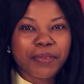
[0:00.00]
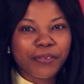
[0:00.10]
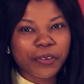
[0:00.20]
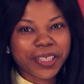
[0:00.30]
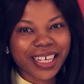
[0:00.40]
I'm a
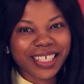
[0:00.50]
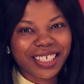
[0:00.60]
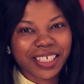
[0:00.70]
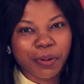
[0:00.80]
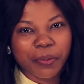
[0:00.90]
food
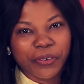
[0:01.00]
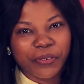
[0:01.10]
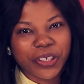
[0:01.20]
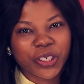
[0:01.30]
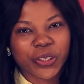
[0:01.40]
scientist by
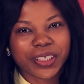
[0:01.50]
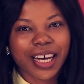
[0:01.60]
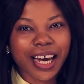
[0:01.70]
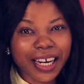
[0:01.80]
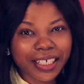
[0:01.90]
profession
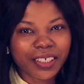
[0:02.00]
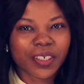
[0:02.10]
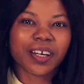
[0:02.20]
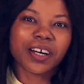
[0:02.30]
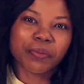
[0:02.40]
and
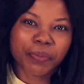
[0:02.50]
a